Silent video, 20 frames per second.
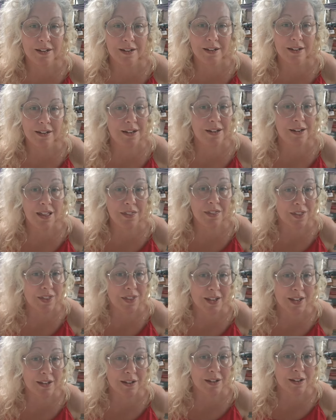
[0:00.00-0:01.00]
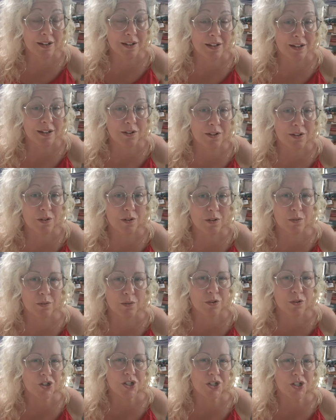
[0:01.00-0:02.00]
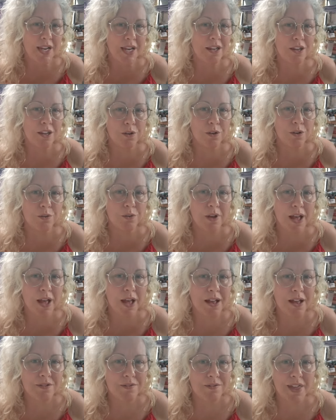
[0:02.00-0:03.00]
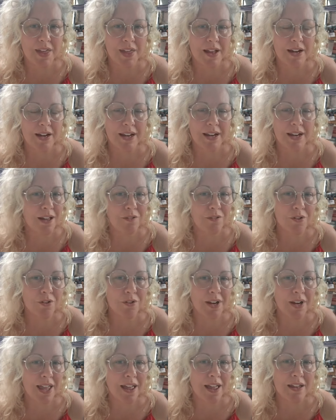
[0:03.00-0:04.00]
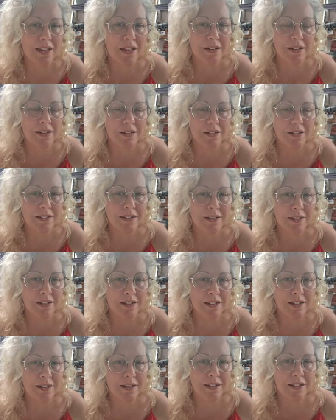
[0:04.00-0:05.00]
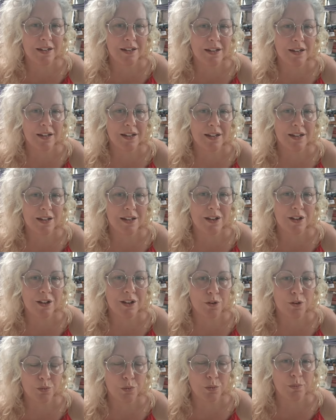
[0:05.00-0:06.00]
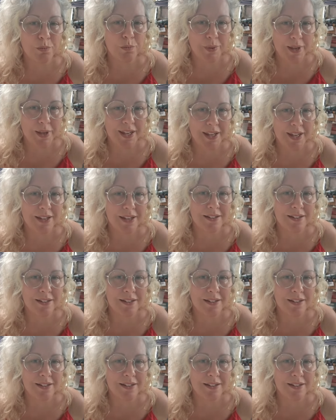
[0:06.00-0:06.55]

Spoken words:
And nothing will shake you out of that ever again. You will be